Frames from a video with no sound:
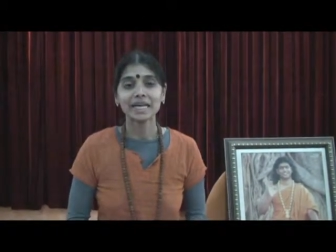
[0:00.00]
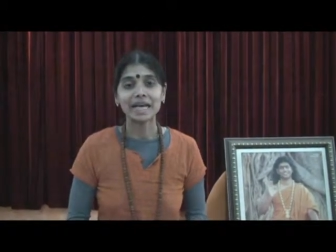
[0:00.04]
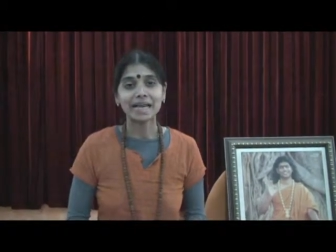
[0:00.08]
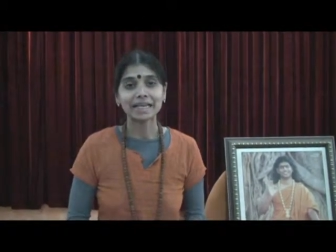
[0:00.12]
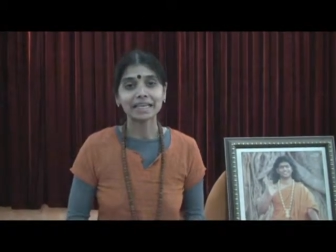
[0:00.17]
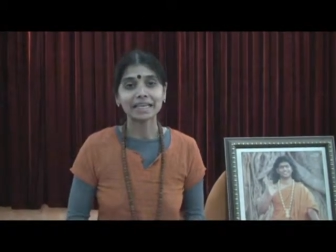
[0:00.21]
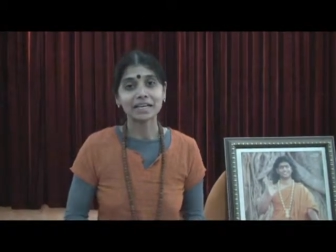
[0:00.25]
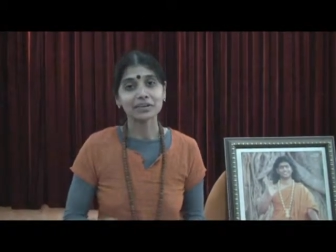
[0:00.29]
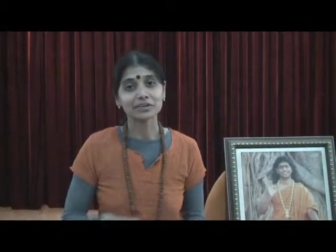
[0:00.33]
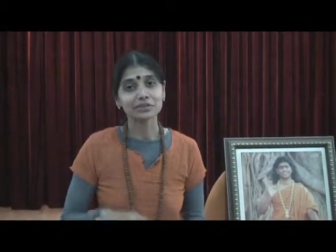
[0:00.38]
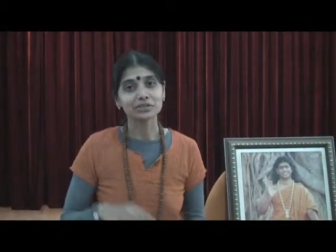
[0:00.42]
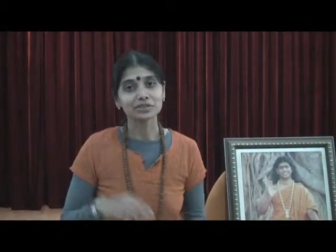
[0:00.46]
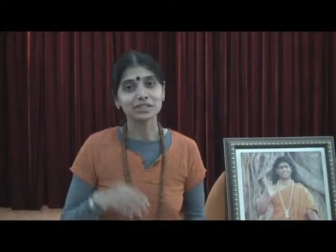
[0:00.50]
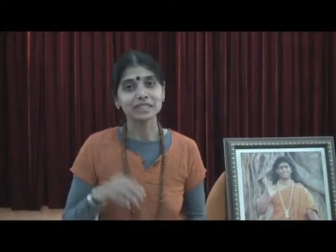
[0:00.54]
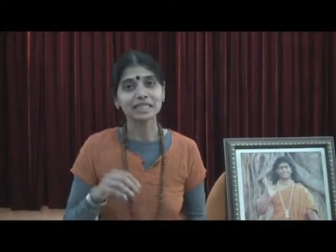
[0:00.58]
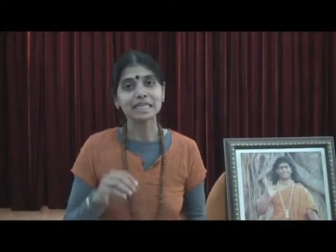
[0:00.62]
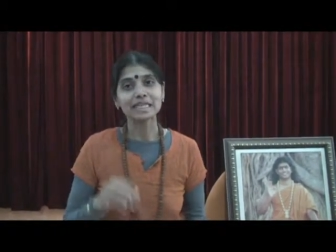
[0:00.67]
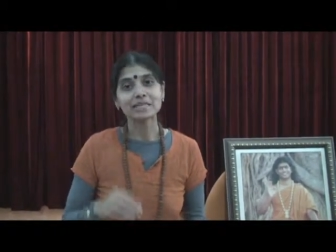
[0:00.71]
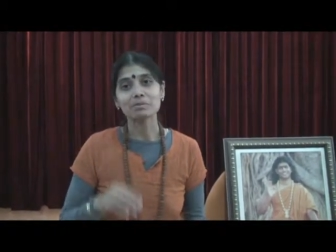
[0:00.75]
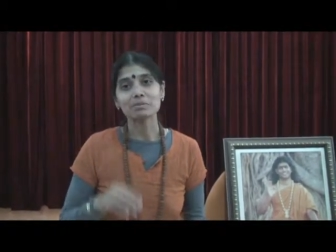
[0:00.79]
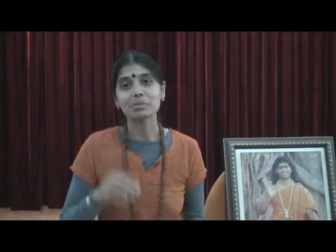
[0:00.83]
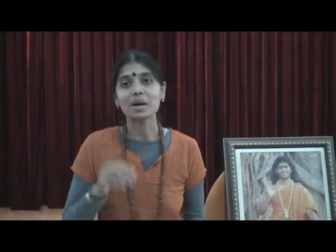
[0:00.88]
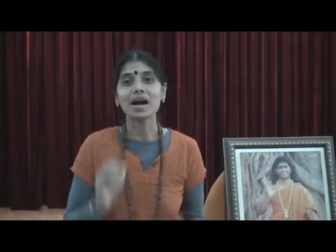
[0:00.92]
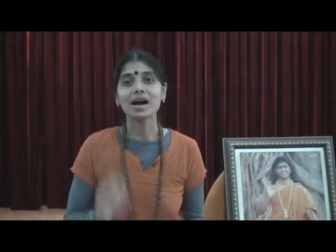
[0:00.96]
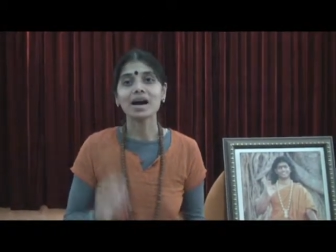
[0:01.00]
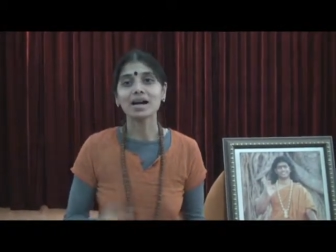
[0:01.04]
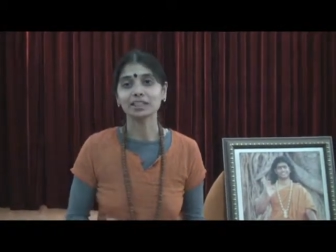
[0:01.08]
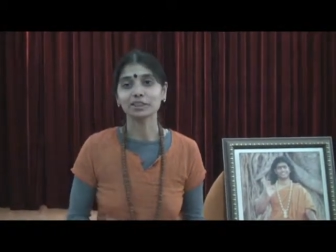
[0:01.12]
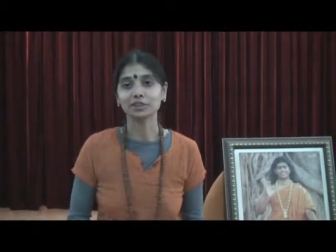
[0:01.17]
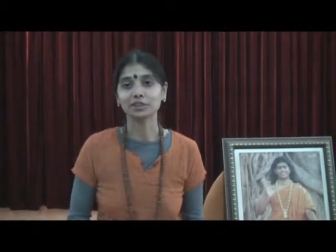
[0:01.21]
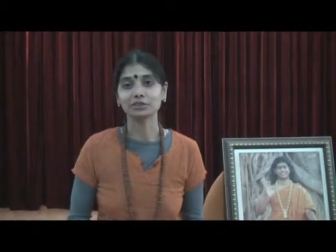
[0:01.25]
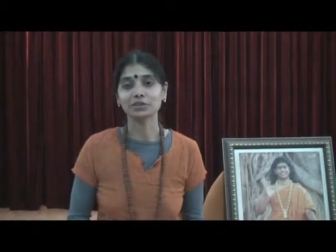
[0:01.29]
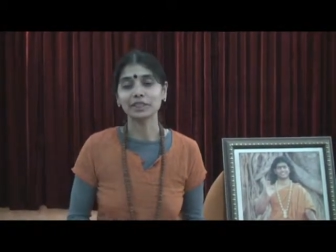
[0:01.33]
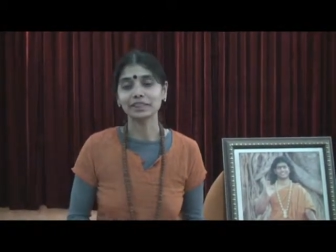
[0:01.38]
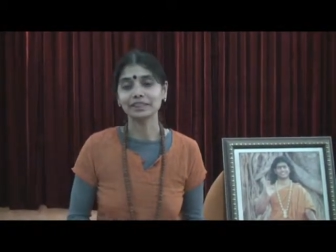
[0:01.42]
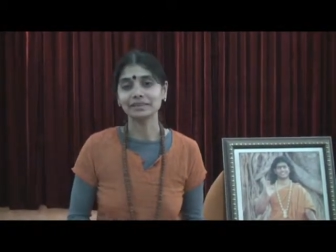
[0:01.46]
And I've seen Ma
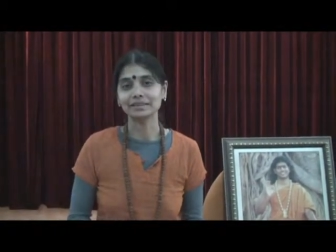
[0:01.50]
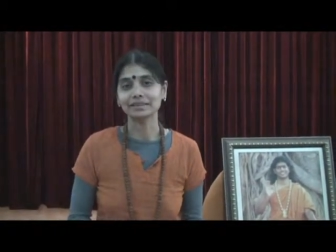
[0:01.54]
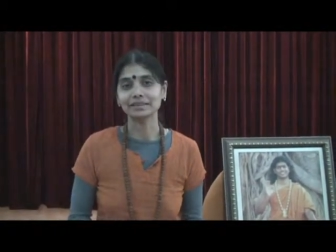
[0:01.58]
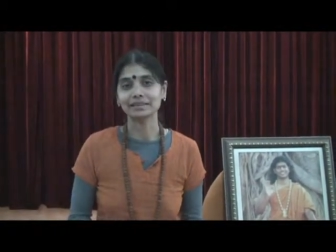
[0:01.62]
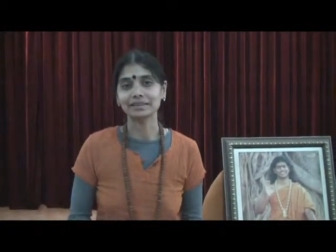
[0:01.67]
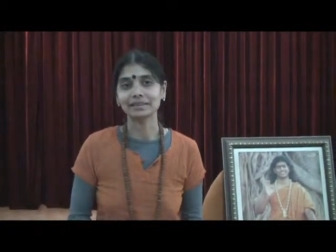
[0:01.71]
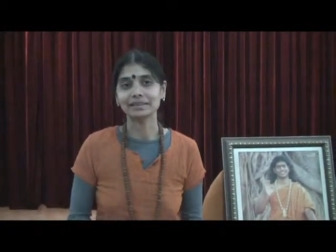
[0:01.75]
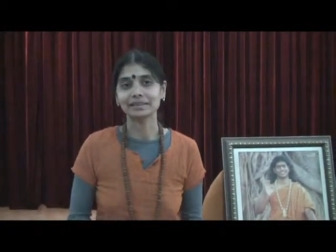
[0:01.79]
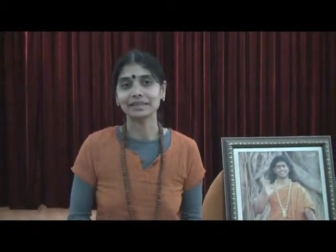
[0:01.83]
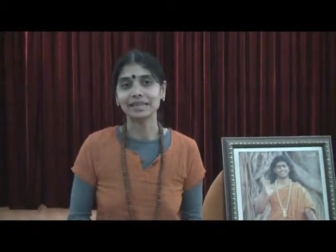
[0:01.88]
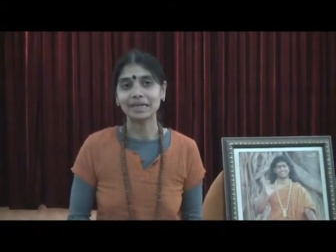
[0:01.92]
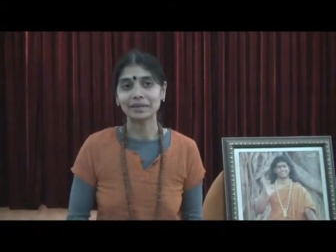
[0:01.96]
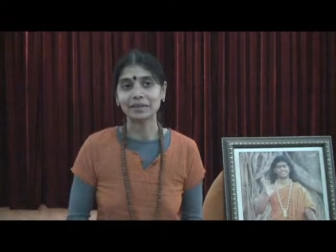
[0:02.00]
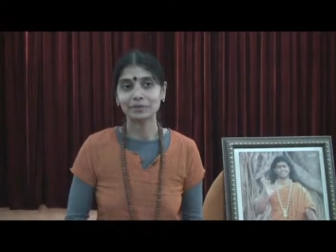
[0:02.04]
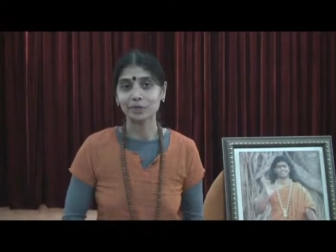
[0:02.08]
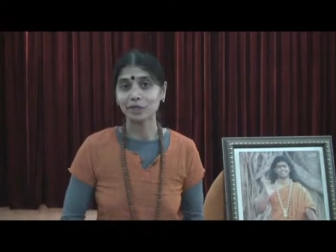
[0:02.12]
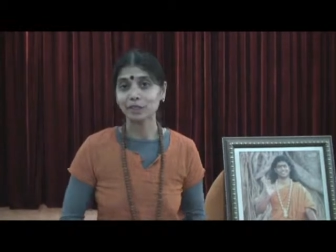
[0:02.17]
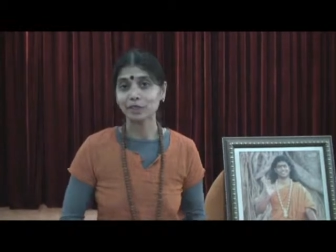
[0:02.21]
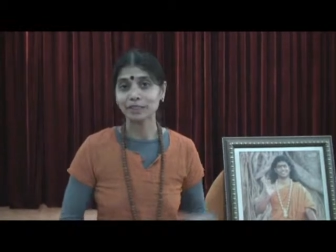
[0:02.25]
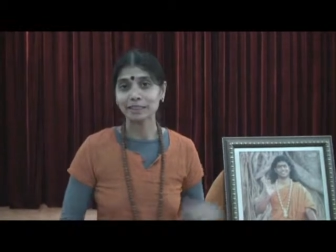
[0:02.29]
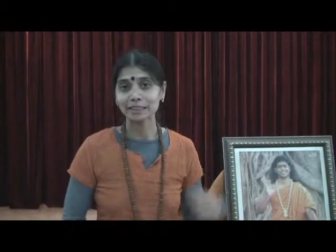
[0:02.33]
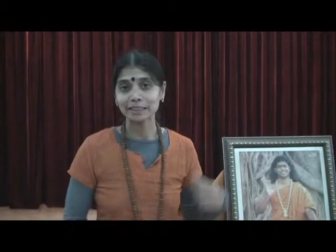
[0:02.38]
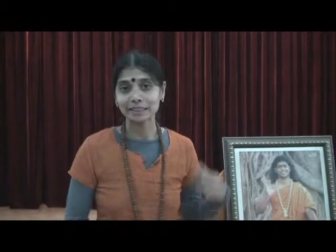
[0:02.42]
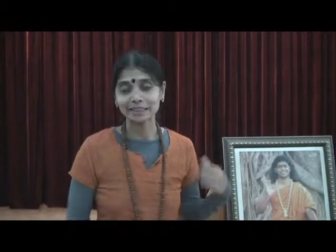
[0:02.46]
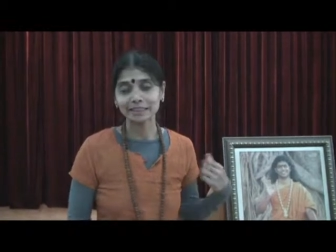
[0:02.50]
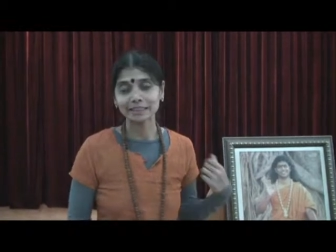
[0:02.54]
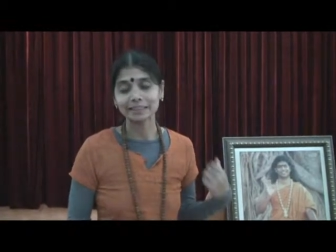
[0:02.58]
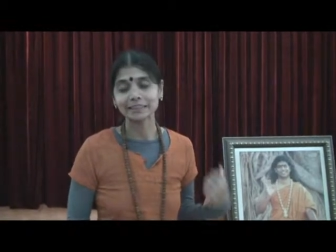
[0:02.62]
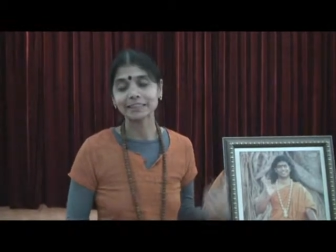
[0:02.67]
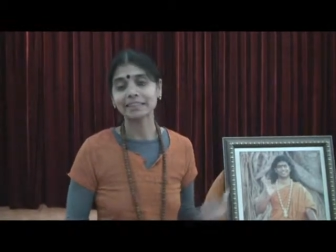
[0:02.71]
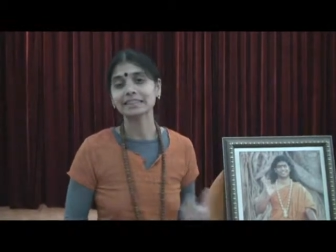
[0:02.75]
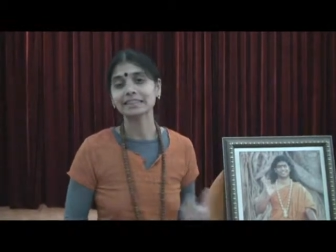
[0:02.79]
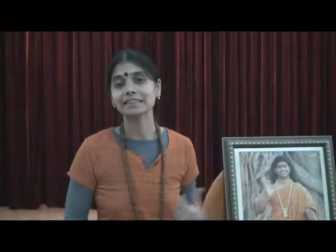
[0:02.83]
Advait. I volunteered